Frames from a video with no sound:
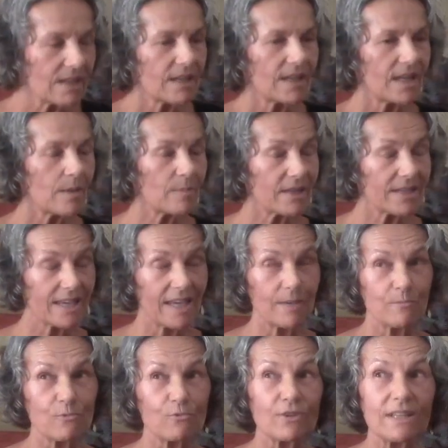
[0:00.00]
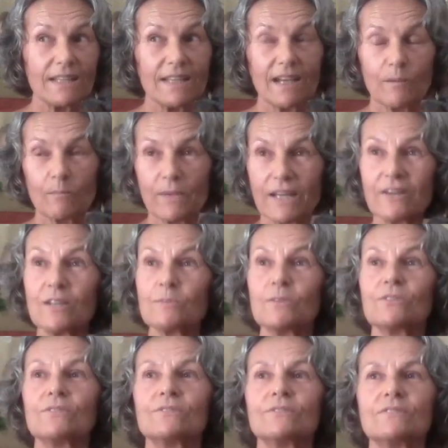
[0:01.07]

And it became really unbearable.